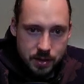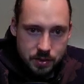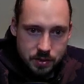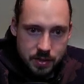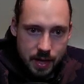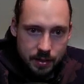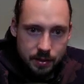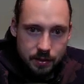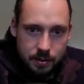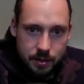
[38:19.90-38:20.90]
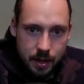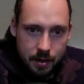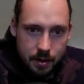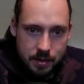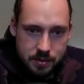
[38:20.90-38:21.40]
is technically
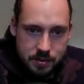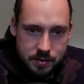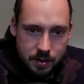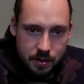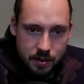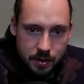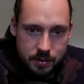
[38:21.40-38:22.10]
not necessary,